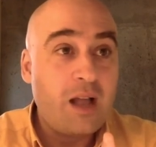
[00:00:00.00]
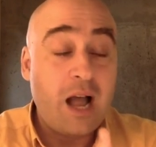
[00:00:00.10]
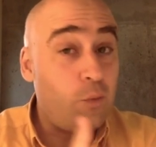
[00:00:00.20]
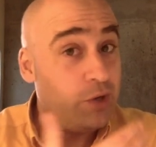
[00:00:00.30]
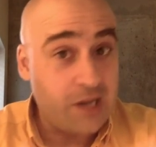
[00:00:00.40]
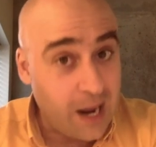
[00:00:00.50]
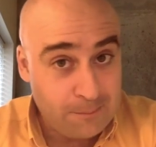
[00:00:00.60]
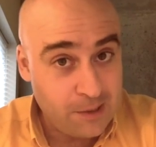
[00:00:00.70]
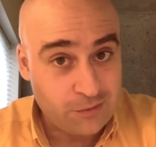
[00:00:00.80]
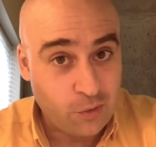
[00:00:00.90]
I would
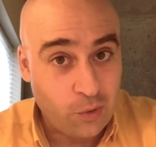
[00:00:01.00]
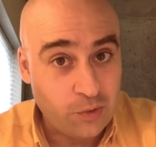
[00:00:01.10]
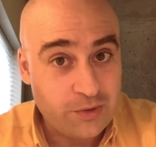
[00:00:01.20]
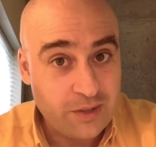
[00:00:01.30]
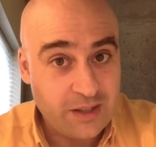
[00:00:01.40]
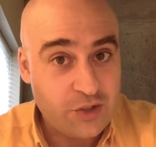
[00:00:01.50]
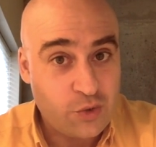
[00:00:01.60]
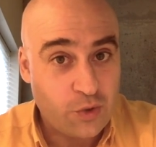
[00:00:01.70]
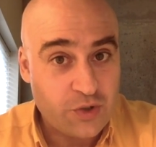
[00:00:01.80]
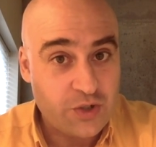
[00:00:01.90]
not be enrolled in these
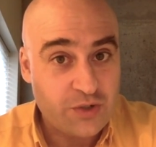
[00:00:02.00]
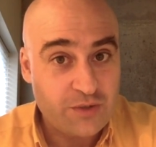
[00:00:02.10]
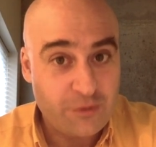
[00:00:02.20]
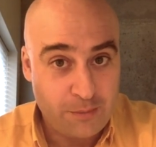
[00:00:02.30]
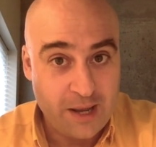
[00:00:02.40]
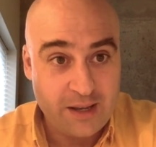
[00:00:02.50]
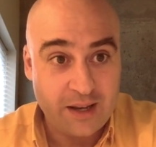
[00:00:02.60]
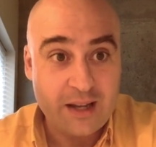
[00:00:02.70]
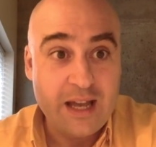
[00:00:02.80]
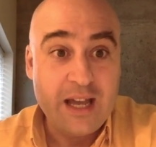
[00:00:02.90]
courses for
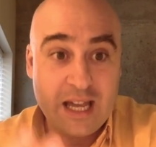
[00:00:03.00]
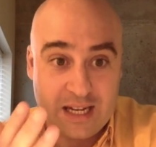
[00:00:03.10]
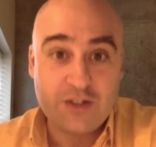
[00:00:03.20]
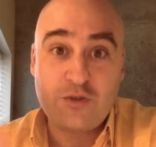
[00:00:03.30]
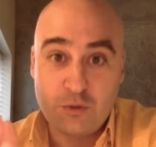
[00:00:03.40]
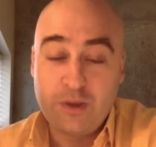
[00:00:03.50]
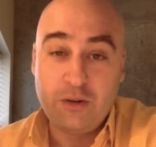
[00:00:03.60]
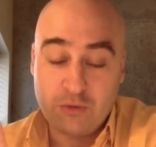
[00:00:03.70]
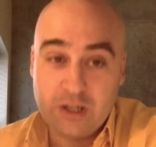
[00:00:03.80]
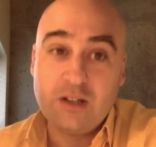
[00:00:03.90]
baking. It is, for me,
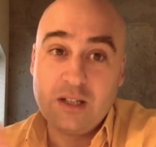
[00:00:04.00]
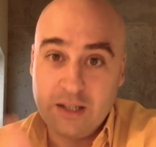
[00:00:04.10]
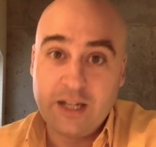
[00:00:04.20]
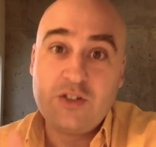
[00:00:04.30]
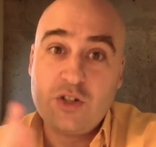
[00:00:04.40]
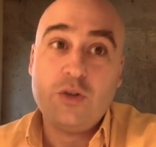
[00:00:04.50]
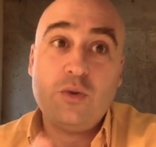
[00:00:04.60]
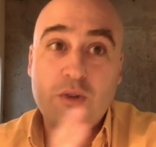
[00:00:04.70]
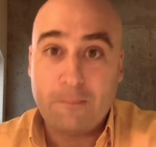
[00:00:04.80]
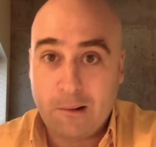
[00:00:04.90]
really linked
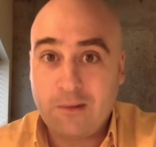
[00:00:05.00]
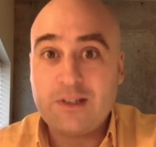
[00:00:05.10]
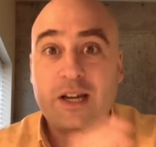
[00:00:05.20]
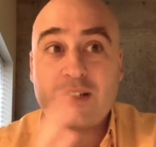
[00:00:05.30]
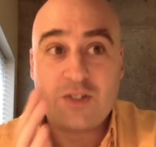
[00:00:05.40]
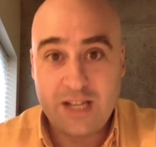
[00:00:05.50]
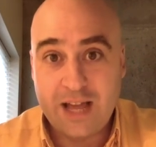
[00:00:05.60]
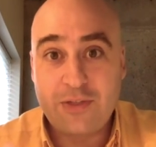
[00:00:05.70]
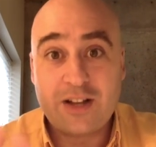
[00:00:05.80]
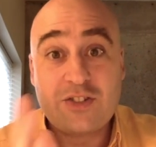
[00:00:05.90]
to the politics, the
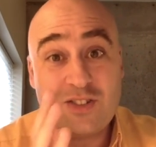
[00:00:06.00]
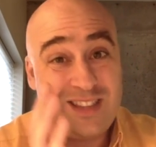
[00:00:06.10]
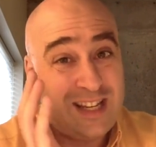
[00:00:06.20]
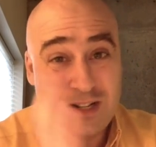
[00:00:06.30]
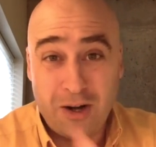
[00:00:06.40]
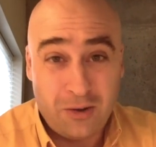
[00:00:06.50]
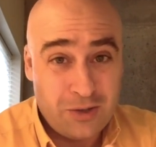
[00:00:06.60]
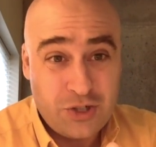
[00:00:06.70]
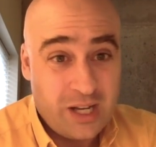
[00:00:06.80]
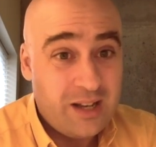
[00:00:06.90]
ethics, the
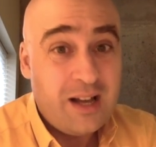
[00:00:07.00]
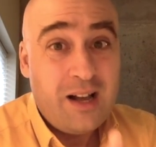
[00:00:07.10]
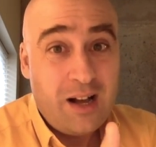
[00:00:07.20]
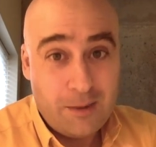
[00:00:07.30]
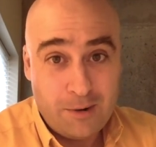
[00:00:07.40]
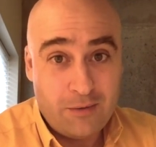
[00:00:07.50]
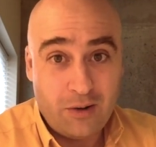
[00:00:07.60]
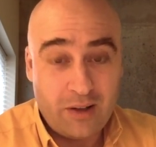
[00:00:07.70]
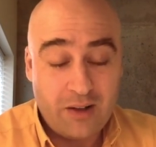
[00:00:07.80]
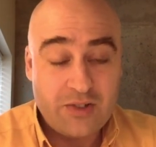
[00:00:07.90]
ecology, above
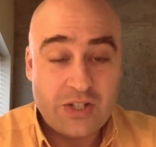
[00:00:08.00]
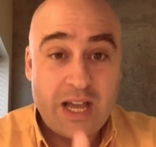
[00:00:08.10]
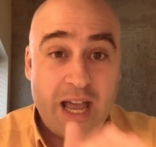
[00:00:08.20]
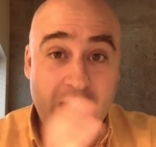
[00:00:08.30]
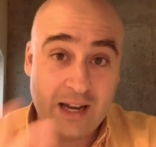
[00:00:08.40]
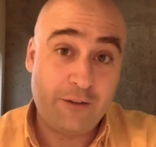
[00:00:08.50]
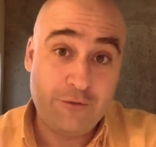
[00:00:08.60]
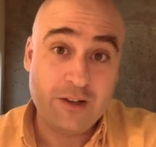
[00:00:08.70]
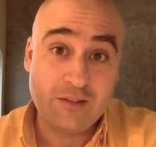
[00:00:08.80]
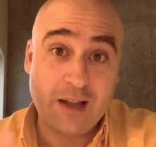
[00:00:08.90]
all else. And I
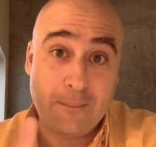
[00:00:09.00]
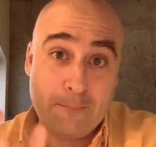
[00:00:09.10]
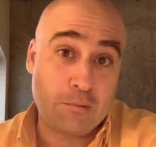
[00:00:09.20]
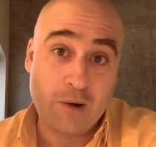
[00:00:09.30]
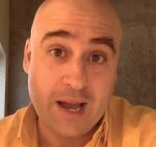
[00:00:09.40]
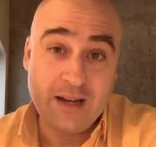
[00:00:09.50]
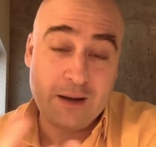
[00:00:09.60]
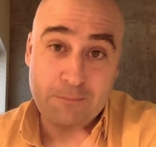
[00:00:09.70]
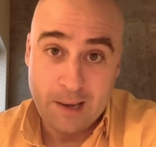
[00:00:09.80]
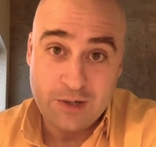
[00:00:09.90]
feel like bread
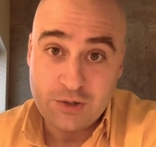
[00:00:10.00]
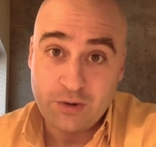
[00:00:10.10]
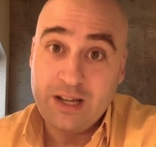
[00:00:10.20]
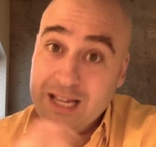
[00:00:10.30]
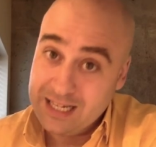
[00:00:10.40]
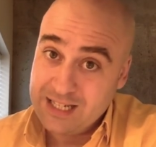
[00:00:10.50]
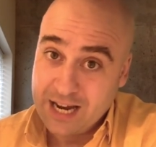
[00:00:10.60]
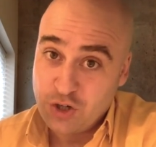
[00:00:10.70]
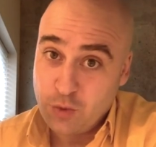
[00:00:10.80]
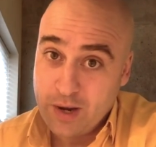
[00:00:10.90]
and pastry is
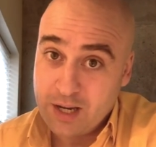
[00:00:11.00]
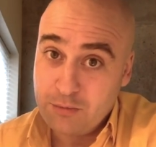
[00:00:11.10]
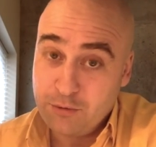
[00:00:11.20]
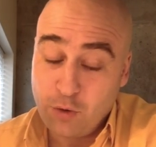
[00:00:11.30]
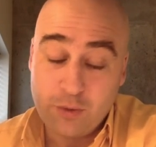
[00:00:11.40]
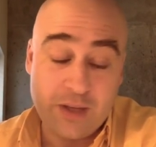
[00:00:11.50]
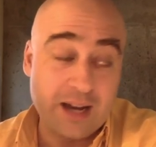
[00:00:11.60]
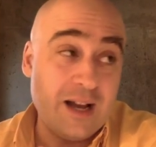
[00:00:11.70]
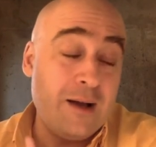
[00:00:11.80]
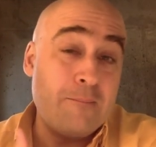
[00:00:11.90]
actually a way I can move forward with
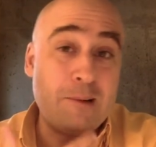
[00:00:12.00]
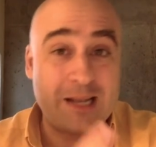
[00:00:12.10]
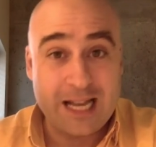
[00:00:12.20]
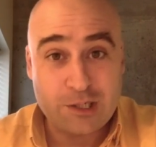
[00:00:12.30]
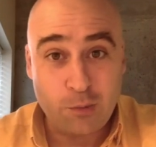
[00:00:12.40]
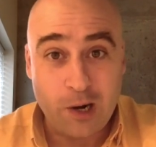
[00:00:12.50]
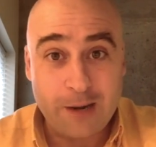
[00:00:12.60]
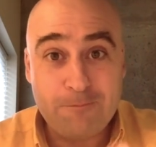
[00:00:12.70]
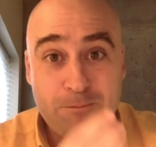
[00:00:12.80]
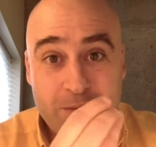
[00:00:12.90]
that. But guess
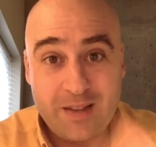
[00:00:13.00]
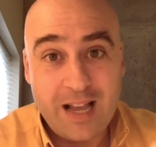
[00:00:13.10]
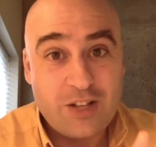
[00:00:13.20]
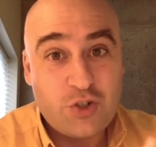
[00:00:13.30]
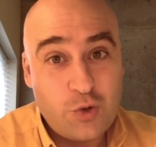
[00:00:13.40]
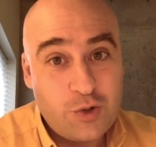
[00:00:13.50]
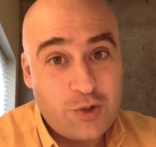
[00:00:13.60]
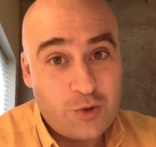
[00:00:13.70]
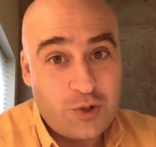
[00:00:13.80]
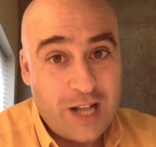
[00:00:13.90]
what? As soon as
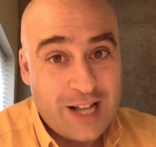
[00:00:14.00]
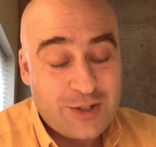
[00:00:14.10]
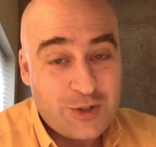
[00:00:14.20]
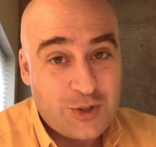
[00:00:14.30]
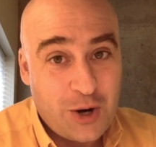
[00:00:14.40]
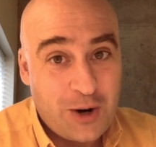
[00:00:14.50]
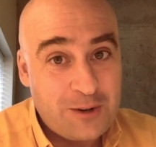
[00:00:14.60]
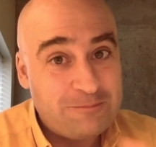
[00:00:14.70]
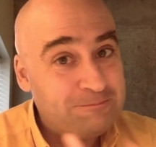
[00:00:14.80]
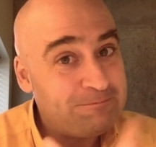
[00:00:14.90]
those classes
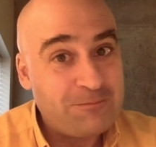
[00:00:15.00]
start,